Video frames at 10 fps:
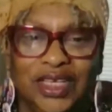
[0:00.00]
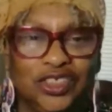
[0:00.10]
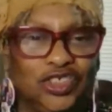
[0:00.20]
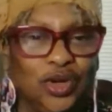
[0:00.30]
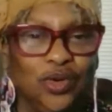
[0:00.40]

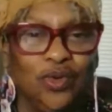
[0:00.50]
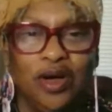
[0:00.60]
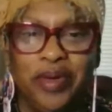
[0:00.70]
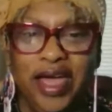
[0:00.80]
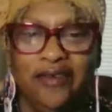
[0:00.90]
Show up
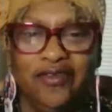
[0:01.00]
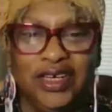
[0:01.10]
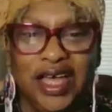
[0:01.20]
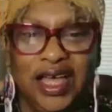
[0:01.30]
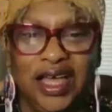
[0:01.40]
every
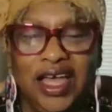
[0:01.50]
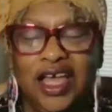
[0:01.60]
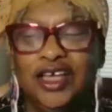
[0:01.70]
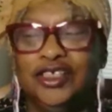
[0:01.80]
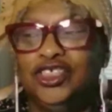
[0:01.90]
day.
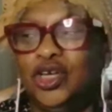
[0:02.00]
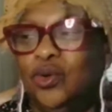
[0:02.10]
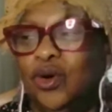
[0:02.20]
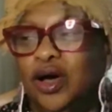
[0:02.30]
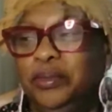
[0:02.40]
Show
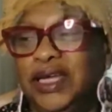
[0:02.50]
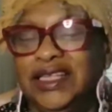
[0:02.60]
up in